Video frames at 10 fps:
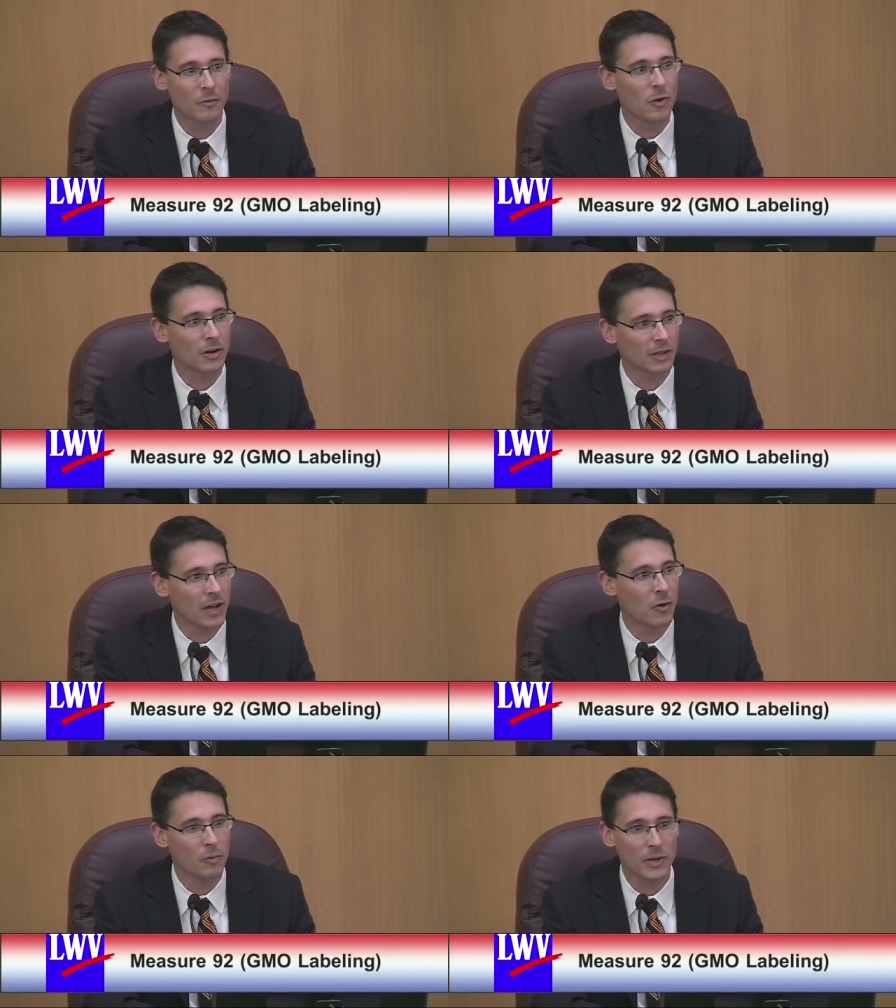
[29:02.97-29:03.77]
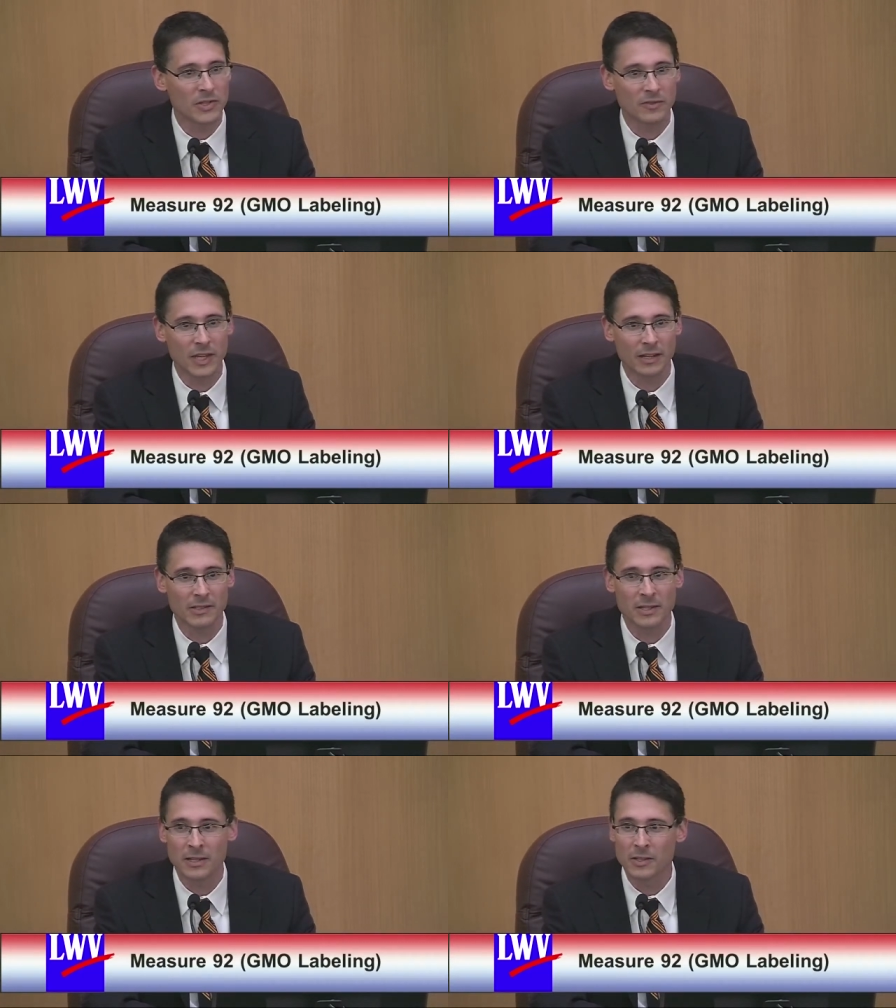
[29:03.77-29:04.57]
for a whole bunch of
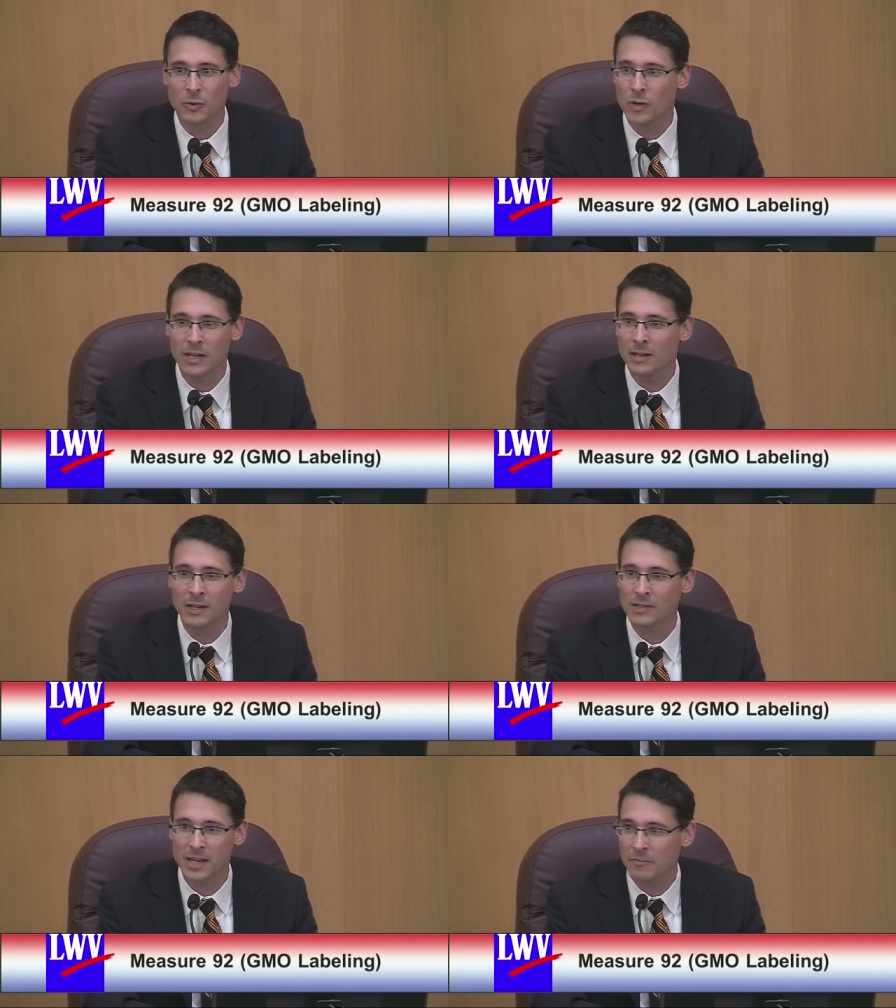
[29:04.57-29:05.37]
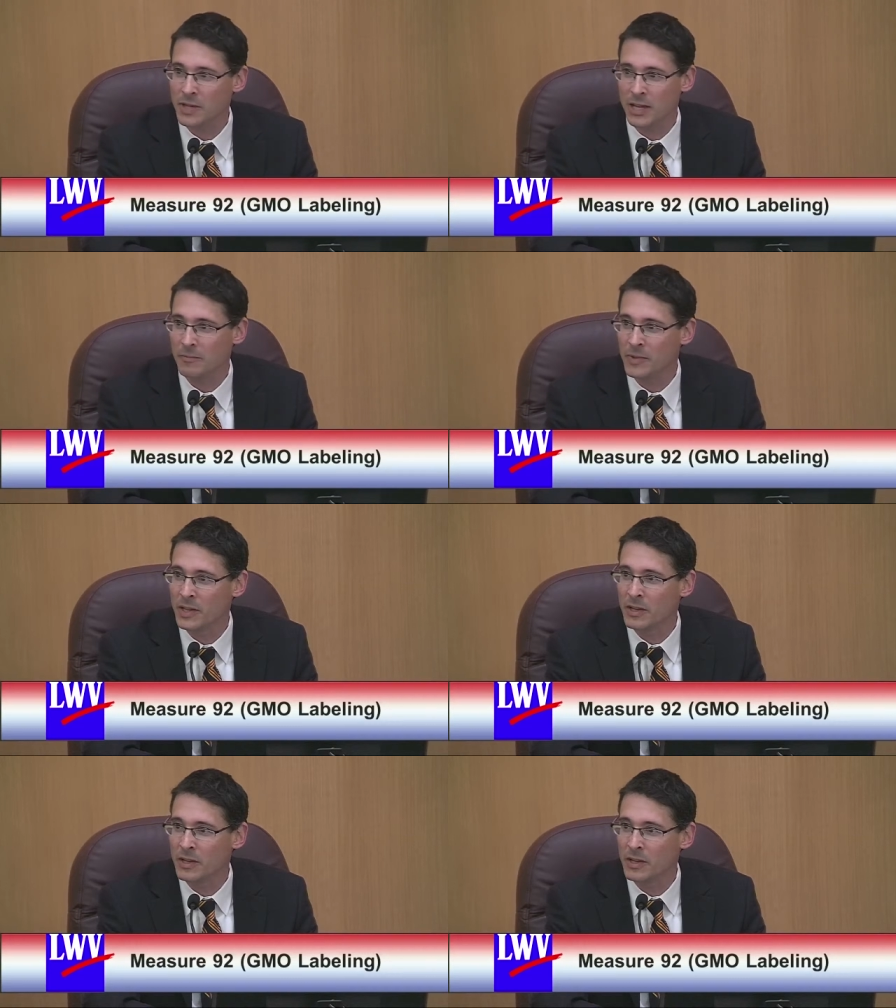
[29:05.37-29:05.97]
things. So we didn't exempt them.